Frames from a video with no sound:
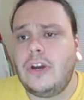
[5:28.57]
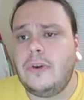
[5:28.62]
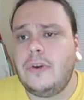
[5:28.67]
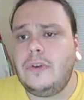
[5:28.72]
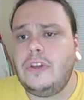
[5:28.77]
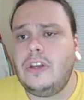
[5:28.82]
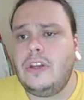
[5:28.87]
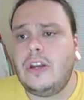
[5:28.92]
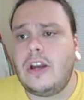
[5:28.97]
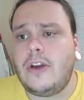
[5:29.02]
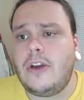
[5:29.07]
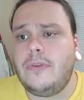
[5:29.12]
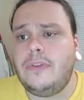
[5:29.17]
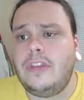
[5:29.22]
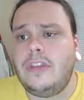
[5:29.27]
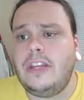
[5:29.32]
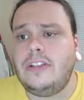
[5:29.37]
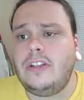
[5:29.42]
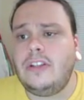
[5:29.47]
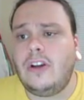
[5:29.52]
So,
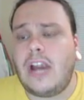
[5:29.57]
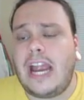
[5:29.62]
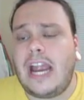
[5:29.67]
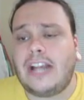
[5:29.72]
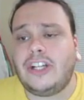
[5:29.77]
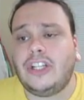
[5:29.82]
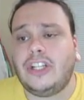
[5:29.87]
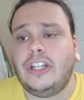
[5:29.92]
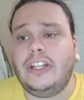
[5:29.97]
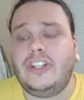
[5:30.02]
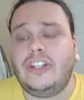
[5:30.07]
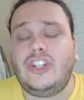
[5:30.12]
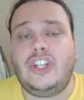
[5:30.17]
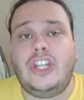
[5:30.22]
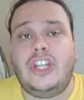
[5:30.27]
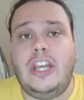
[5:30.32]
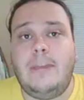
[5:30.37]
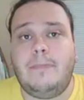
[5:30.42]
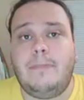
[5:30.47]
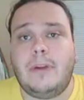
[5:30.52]
these are
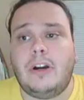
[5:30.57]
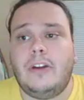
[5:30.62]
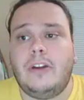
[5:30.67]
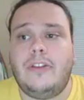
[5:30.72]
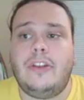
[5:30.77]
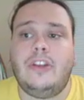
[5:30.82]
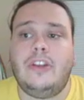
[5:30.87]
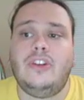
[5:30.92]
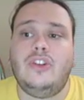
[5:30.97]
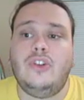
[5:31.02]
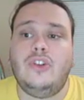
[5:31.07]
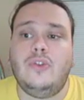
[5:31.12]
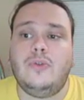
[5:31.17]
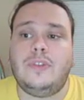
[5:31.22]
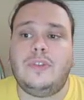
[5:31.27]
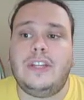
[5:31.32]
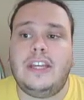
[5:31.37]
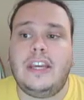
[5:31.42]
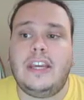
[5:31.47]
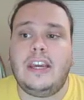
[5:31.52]
actually cheaper
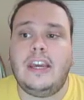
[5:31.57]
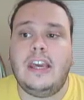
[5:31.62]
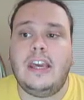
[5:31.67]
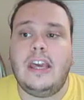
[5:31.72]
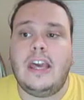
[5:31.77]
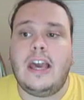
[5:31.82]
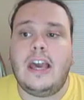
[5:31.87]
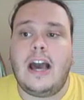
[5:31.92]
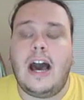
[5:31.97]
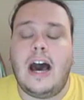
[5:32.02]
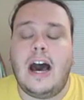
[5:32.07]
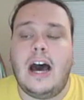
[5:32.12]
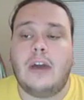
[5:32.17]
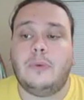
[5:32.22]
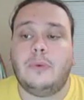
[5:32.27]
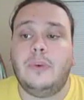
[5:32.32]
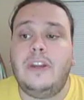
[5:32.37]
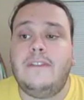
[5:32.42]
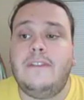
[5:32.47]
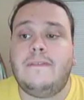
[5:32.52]
than using
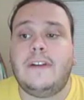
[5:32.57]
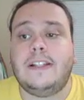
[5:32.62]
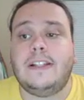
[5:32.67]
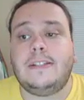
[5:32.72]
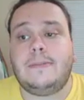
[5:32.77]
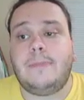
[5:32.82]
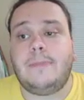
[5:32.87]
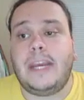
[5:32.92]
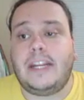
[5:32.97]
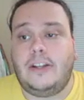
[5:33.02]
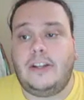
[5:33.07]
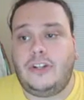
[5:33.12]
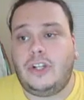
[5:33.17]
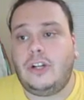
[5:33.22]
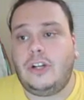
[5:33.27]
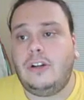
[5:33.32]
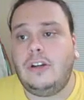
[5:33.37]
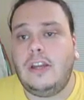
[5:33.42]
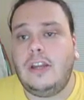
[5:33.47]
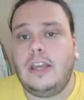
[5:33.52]
Refunds
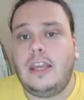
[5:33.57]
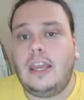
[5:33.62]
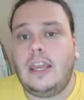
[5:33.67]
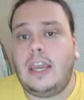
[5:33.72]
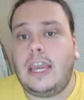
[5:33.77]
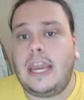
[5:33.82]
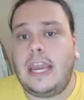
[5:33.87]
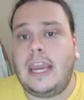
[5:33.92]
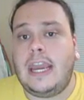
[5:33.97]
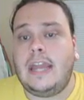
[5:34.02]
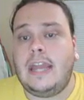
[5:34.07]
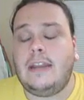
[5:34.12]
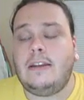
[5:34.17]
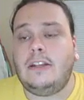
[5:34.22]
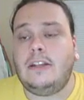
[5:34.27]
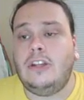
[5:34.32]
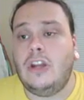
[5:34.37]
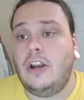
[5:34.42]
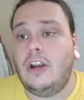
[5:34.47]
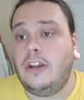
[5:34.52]
Manager.
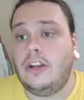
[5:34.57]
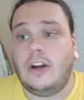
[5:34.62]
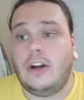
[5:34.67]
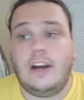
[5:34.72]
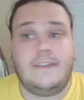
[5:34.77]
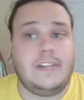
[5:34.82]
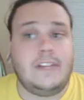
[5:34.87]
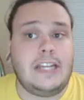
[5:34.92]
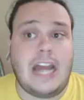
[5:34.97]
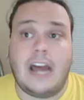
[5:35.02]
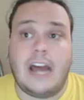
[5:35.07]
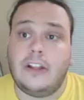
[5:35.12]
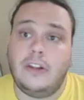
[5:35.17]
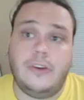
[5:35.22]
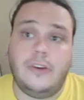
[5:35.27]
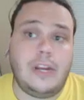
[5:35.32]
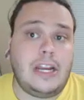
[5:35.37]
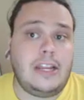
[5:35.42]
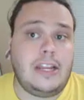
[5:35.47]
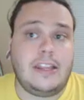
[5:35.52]
And, you don't have to
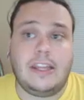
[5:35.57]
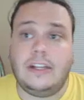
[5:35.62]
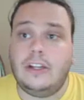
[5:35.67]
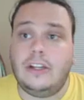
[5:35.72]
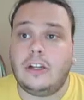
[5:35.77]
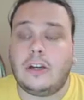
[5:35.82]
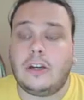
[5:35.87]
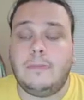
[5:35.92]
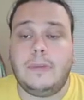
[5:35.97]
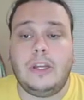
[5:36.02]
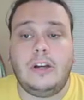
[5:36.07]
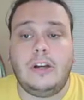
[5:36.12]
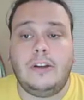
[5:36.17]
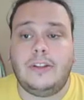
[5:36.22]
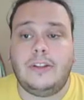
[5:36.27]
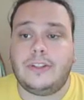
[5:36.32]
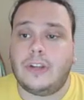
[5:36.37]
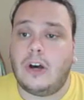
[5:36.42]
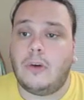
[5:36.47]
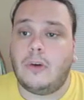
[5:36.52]
download anything to your
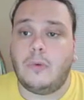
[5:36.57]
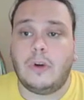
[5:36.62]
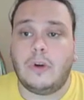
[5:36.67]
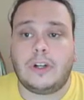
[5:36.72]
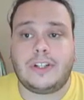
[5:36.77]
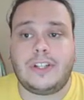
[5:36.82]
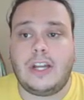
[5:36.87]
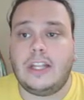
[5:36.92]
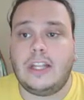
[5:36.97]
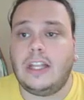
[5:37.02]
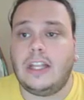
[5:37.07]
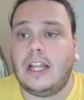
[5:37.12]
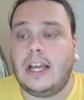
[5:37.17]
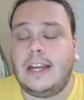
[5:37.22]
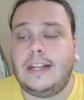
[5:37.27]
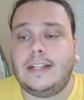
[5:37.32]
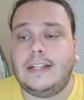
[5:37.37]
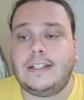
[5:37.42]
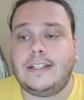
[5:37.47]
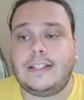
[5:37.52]
computer. This all works
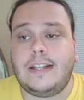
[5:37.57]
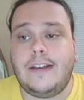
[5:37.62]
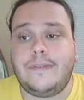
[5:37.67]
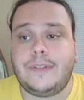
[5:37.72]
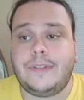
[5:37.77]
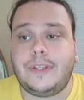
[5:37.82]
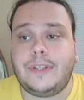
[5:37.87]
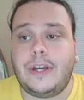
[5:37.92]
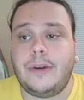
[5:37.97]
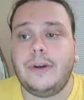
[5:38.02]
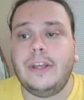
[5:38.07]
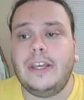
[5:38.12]
online and stuff.